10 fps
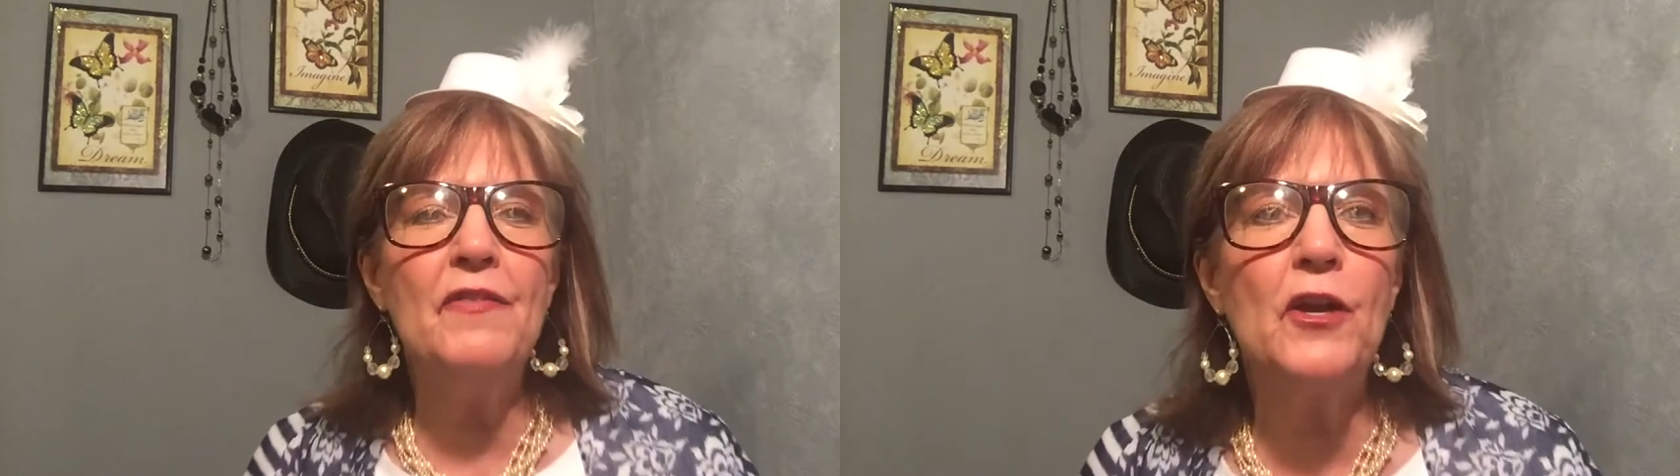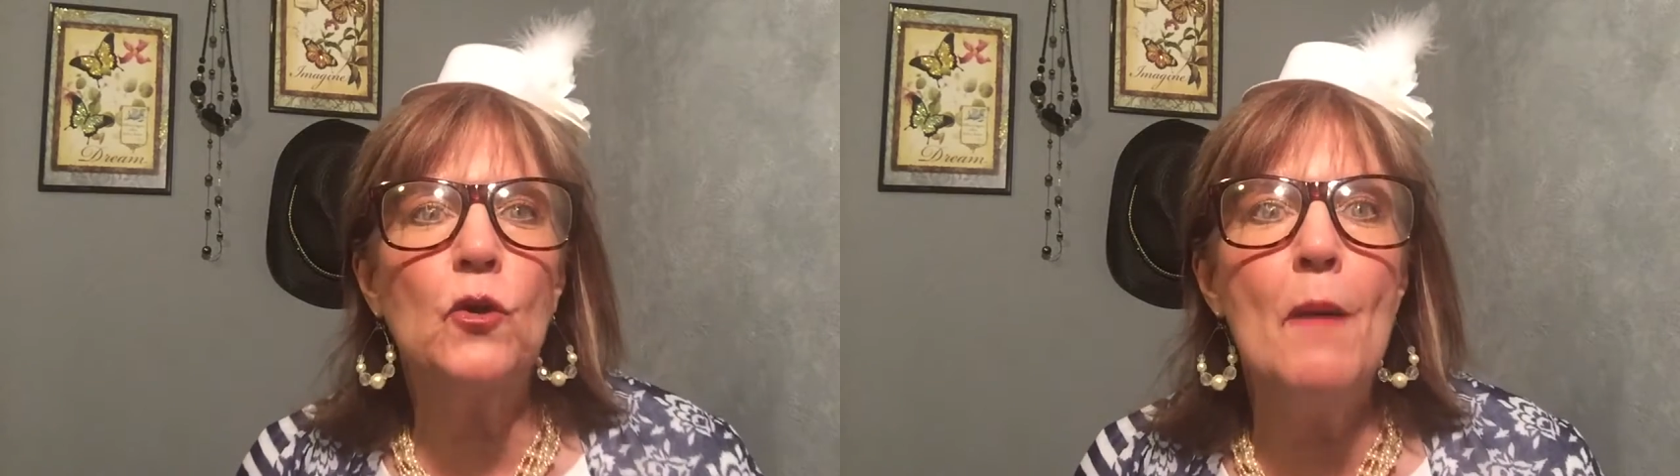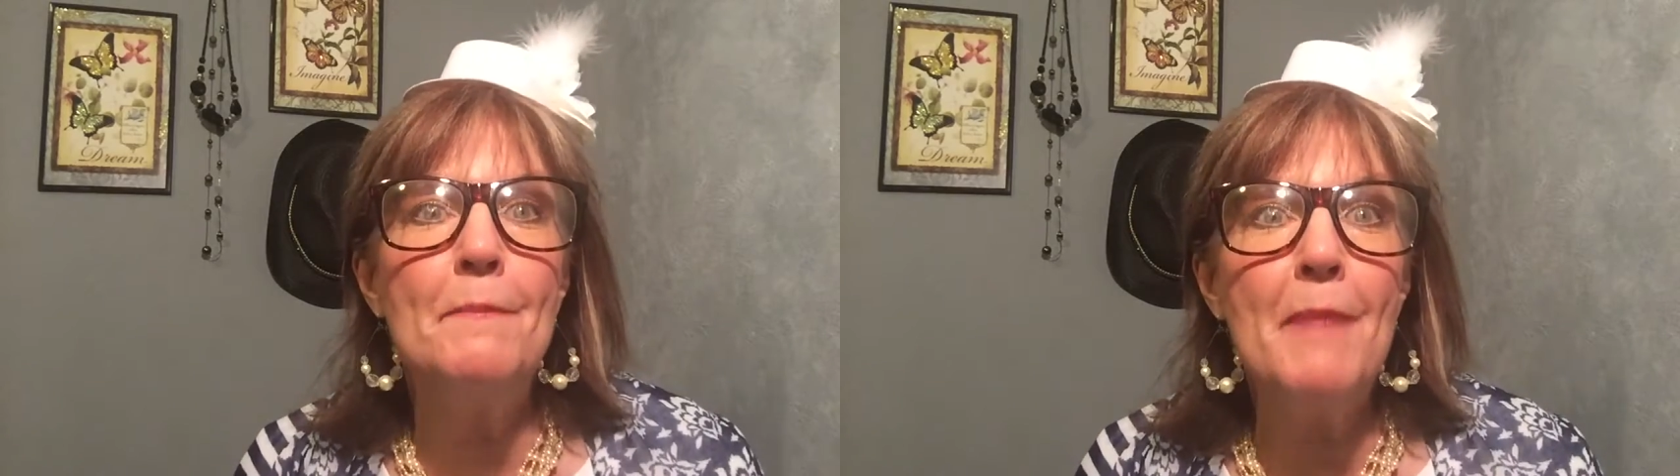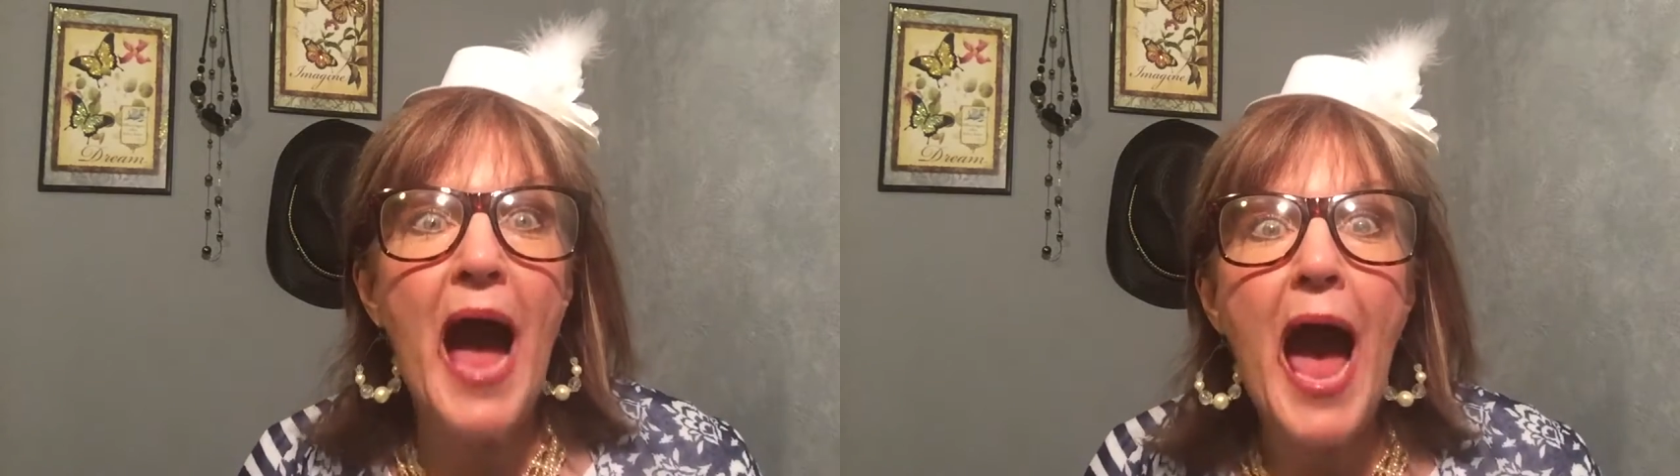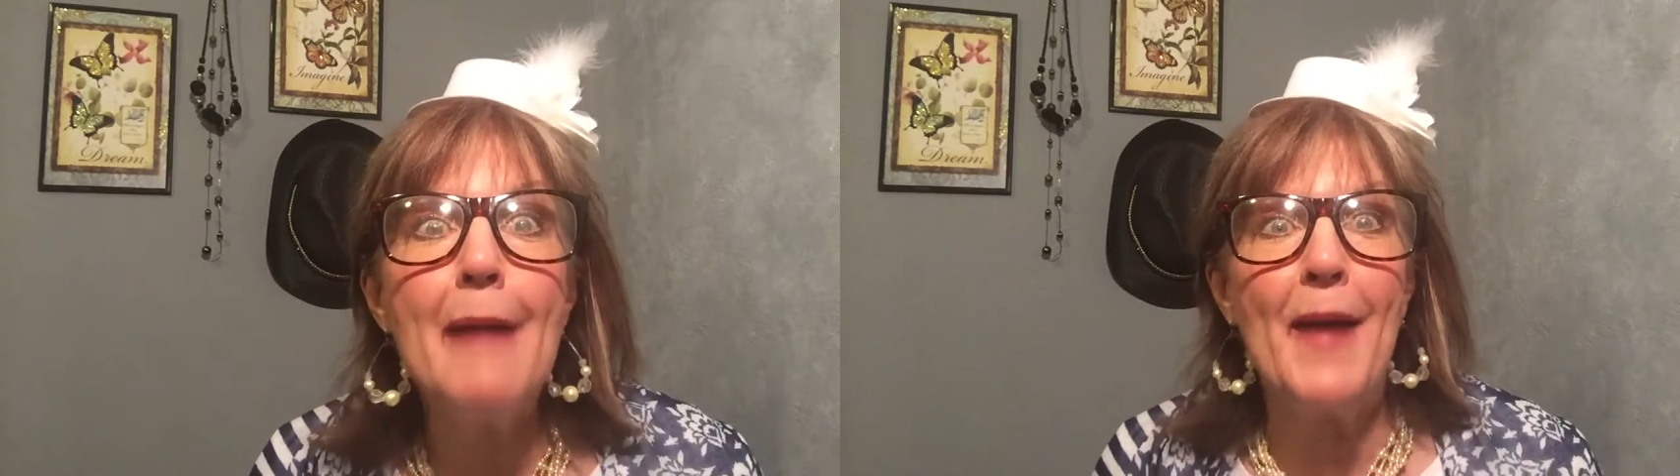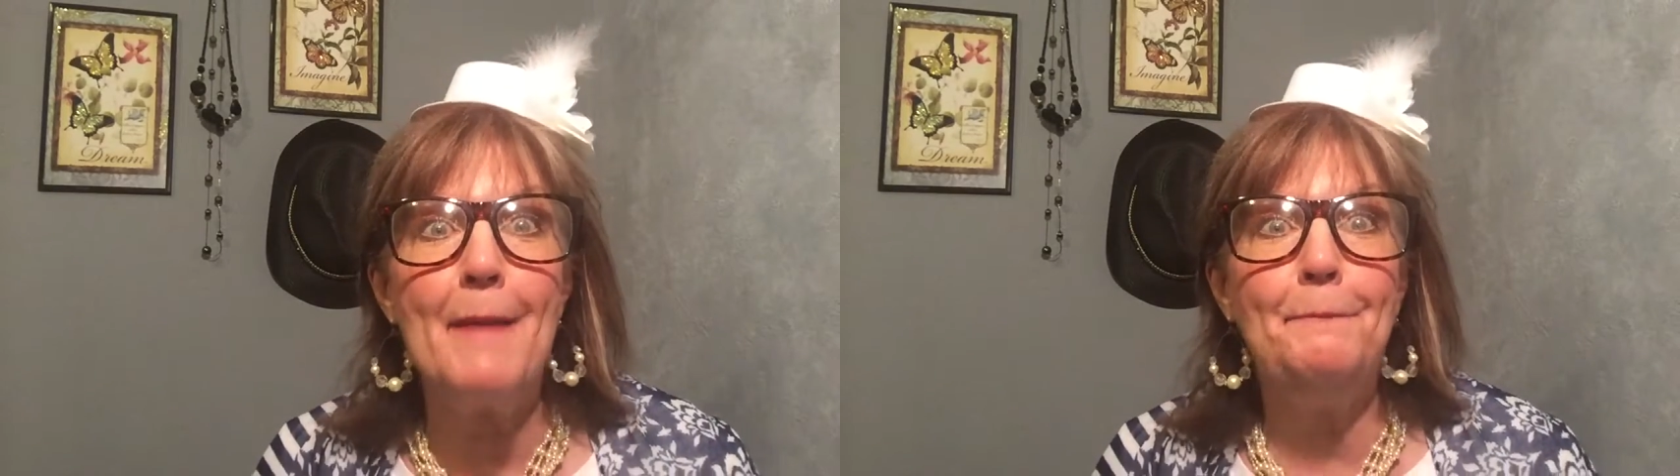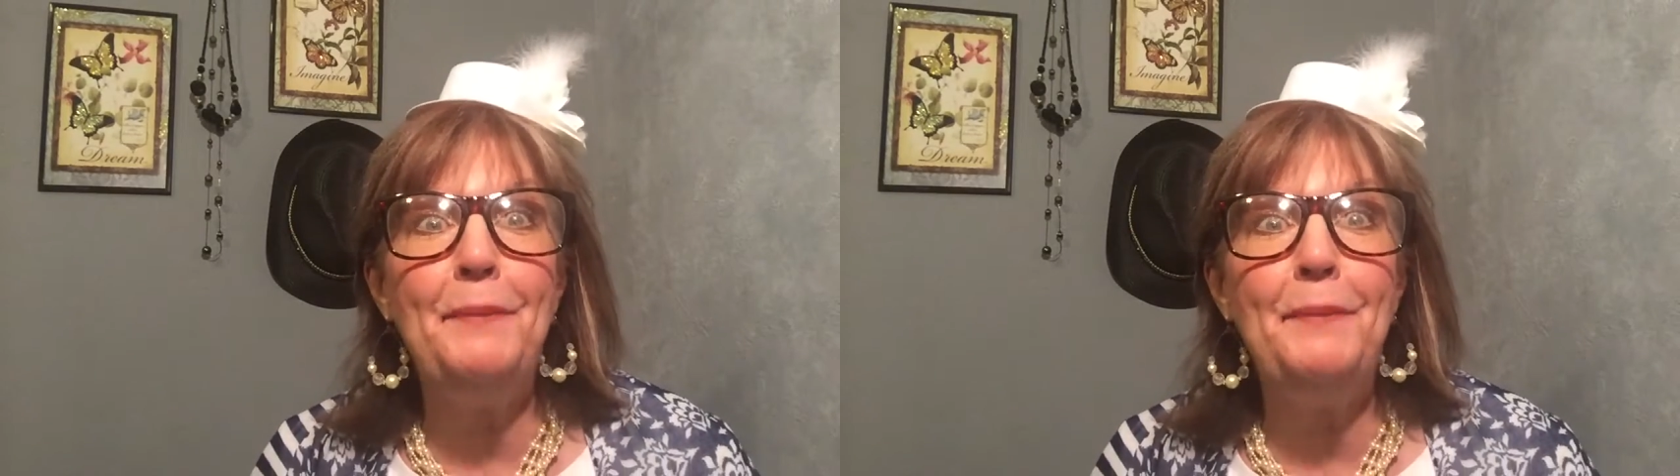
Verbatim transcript: And they're going, Mama,